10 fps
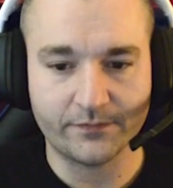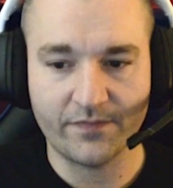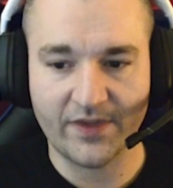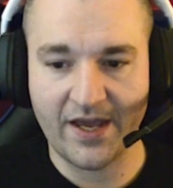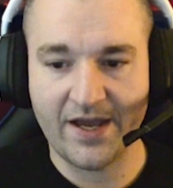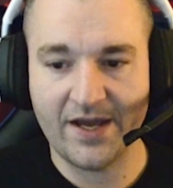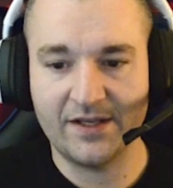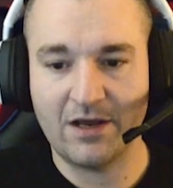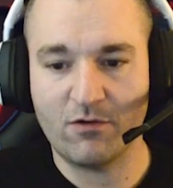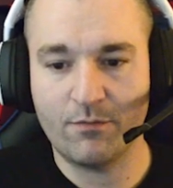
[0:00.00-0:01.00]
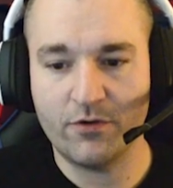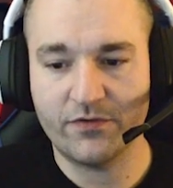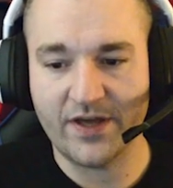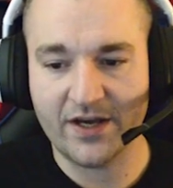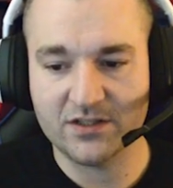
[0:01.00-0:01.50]
and they were
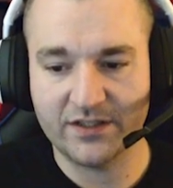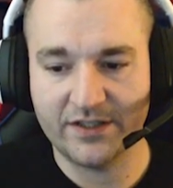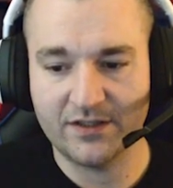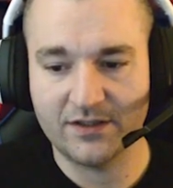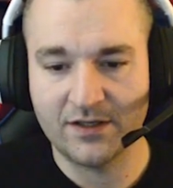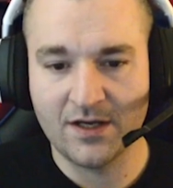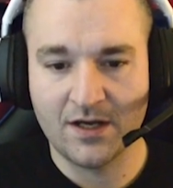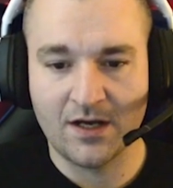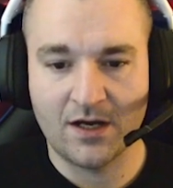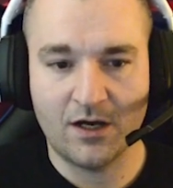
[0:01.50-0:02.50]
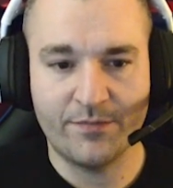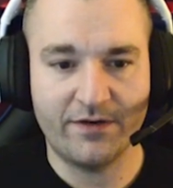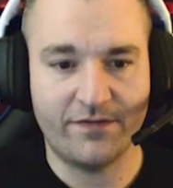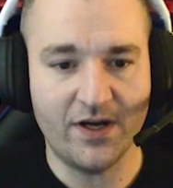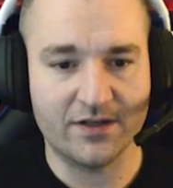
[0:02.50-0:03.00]
both actually a bit of
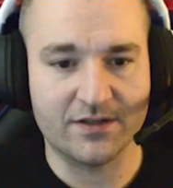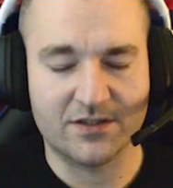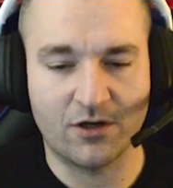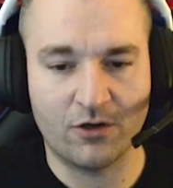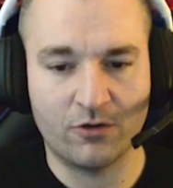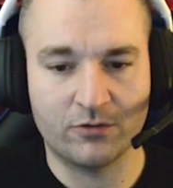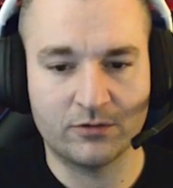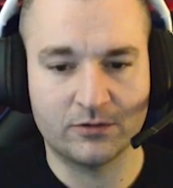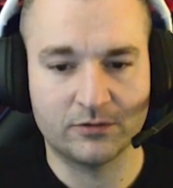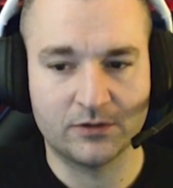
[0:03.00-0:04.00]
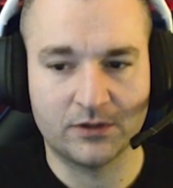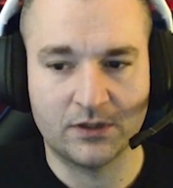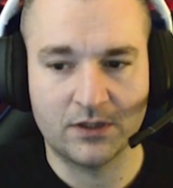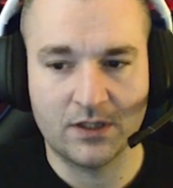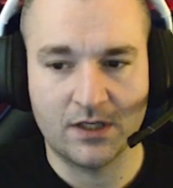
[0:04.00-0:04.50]
fun. So
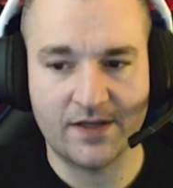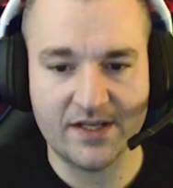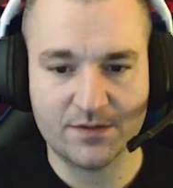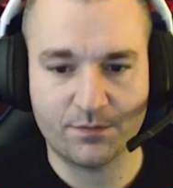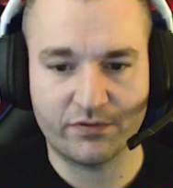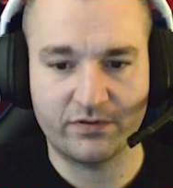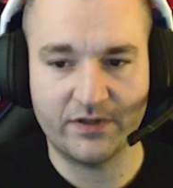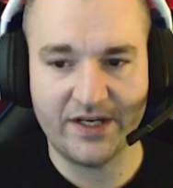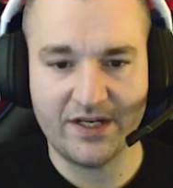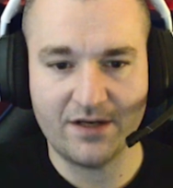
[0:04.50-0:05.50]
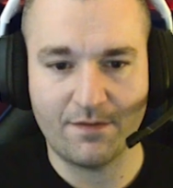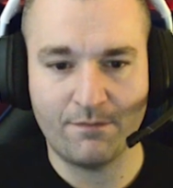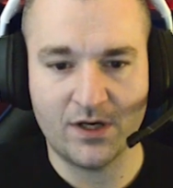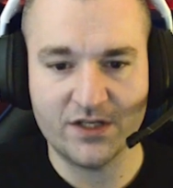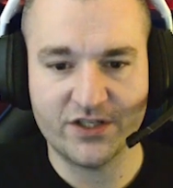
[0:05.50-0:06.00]
that's pretty
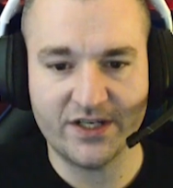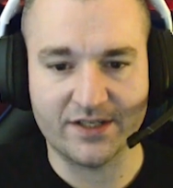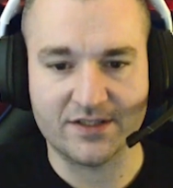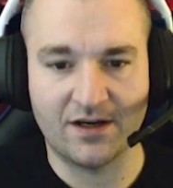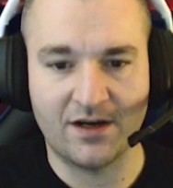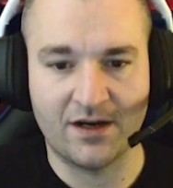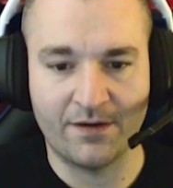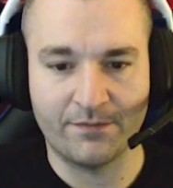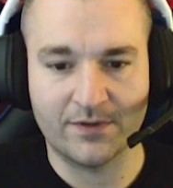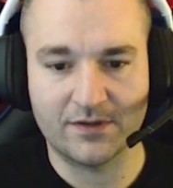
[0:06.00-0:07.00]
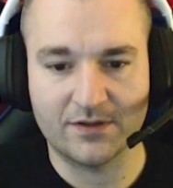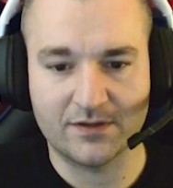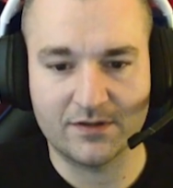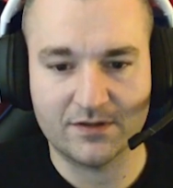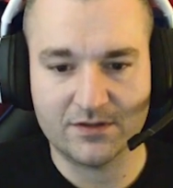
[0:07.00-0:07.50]
much it. So
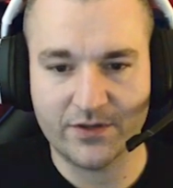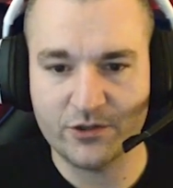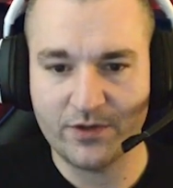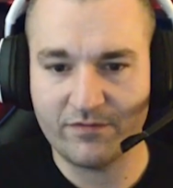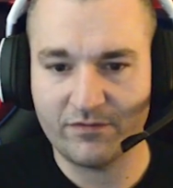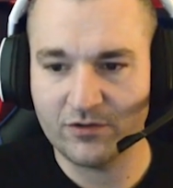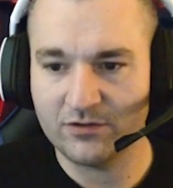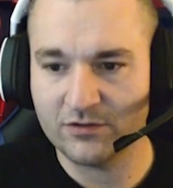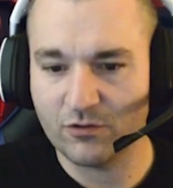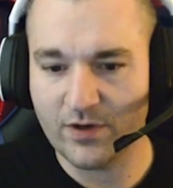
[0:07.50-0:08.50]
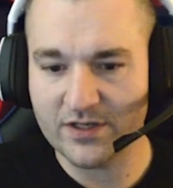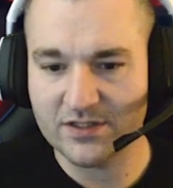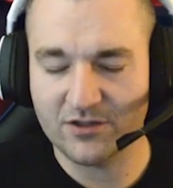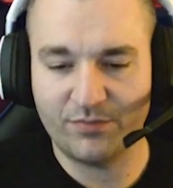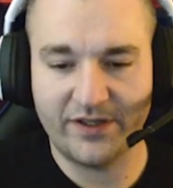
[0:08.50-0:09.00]
I do have a little quest to
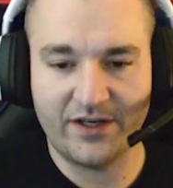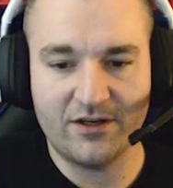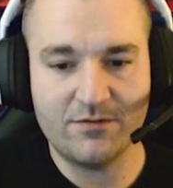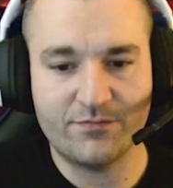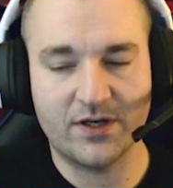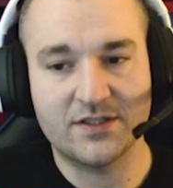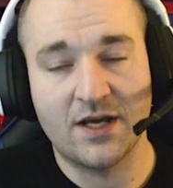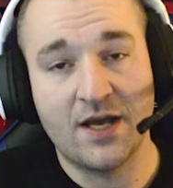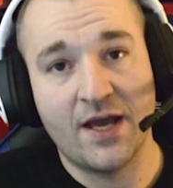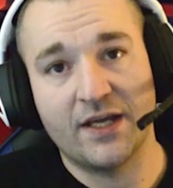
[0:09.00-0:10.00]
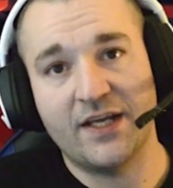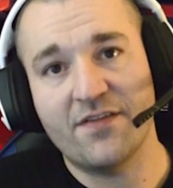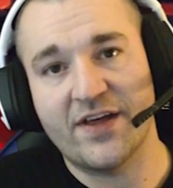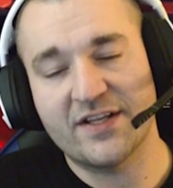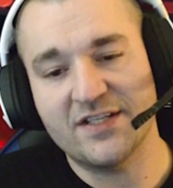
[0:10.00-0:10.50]
complete here, but yeah,
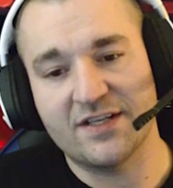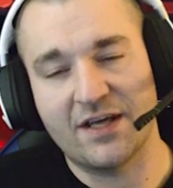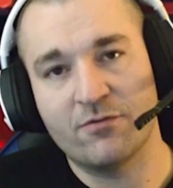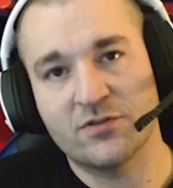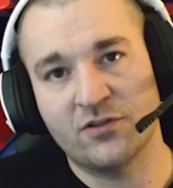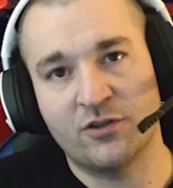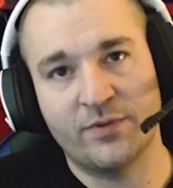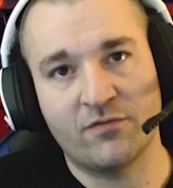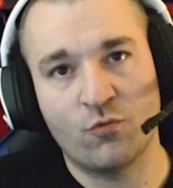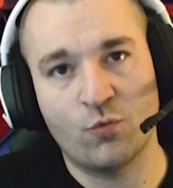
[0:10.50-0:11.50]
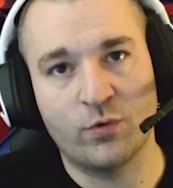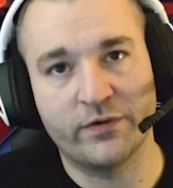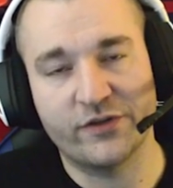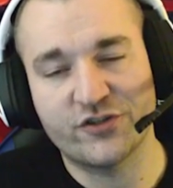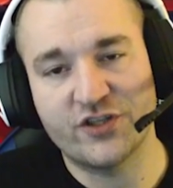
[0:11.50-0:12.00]
that's it. That was a little bit of a
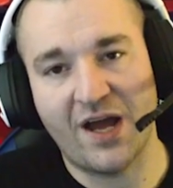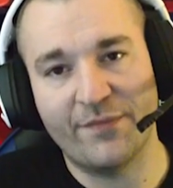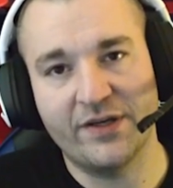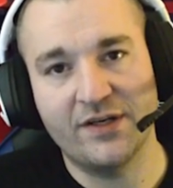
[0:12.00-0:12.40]
Warrior Shaman